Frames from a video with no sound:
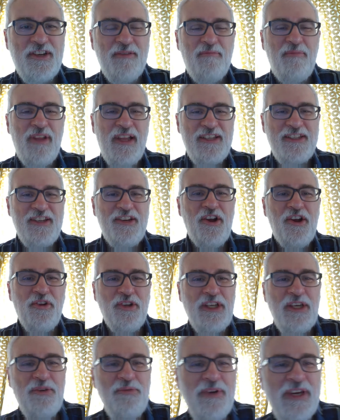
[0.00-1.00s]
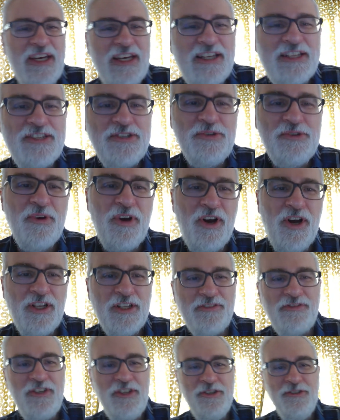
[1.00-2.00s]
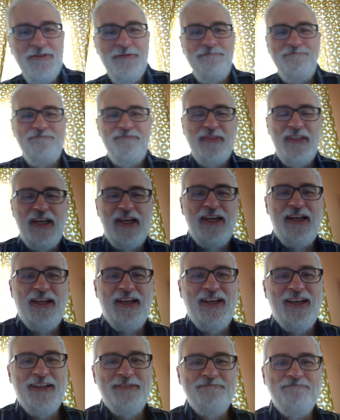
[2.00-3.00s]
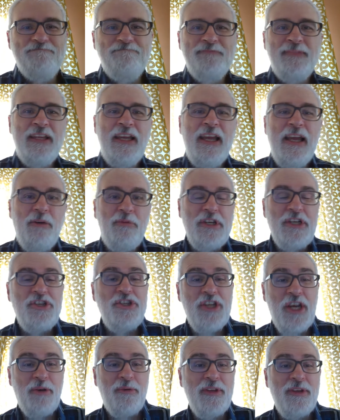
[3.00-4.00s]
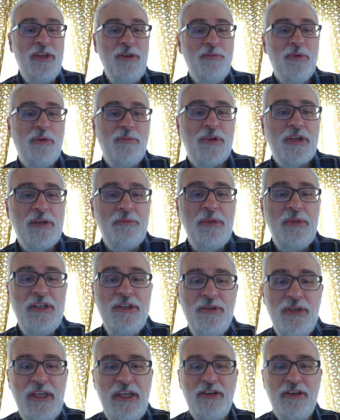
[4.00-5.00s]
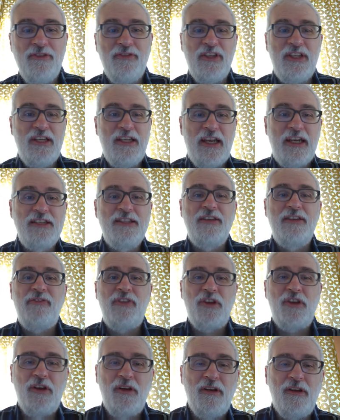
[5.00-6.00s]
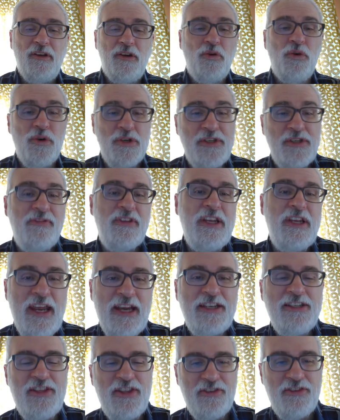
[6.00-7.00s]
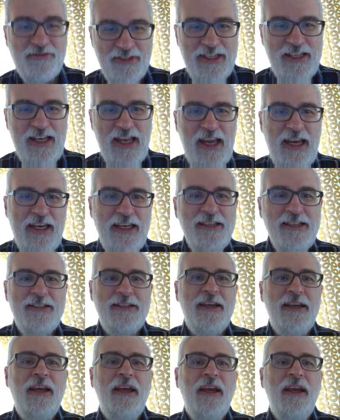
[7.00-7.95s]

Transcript: Blessed Holy Week to all of you. Um, I want to share with you what we're going to be doing here over the next of the course of the next three days.